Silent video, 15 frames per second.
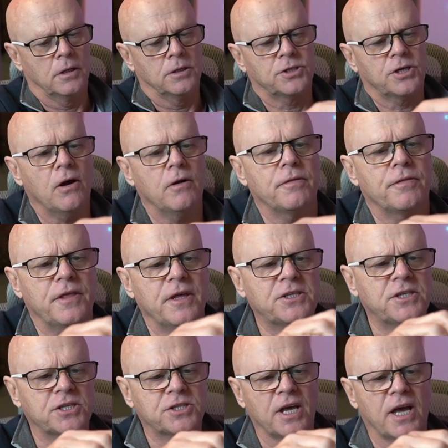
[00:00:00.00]
so
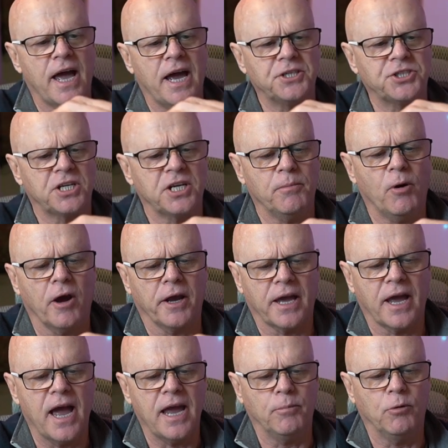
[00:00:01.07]
this is the HDMI
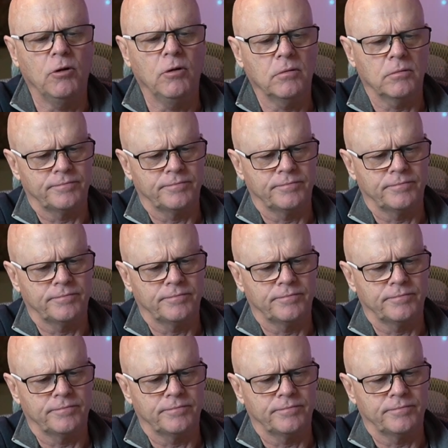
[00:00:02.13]
cable